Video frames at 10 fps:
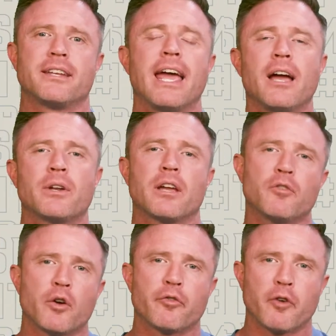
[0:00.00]
Today, I want to
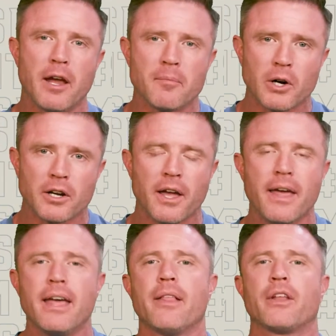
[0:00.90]
give you a framework
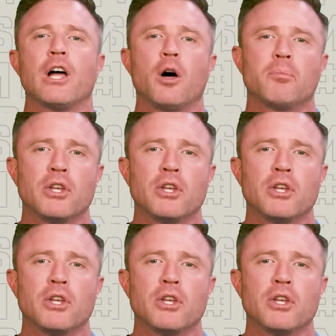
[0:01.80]
that'll help